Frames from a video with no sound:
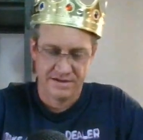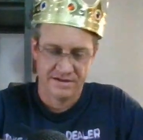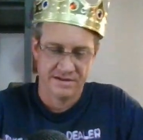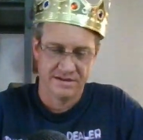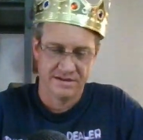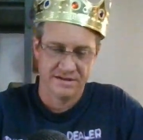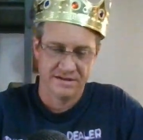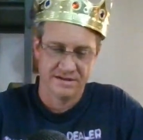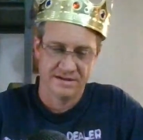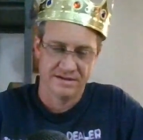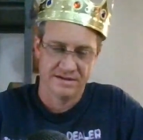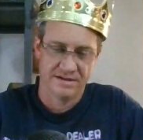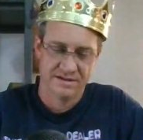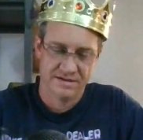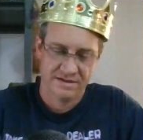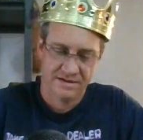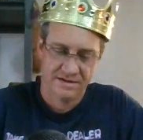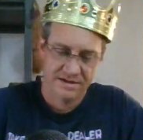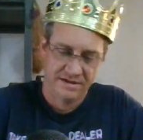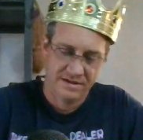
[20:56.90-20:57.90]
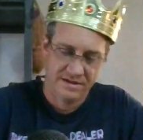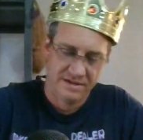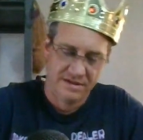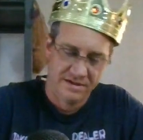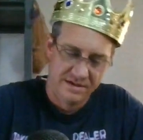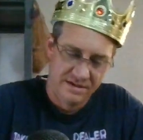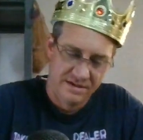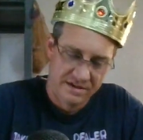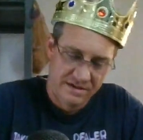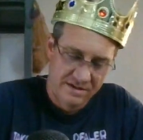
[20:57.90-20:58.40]

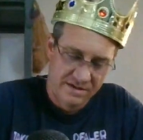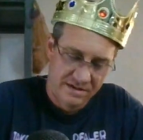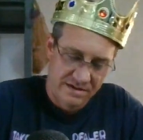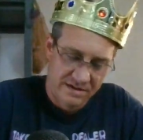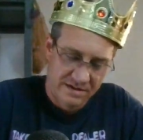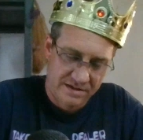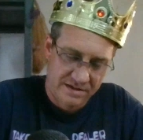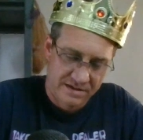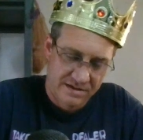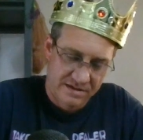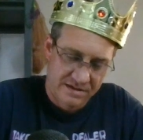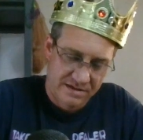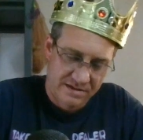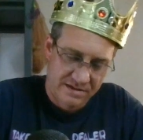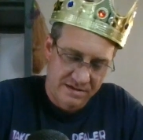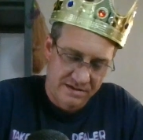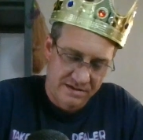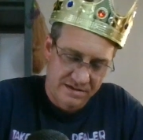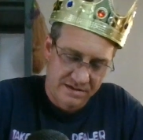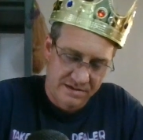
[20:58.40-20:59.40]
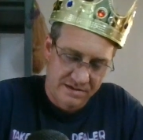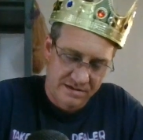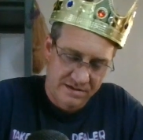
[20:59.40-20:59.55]
(no one is talking)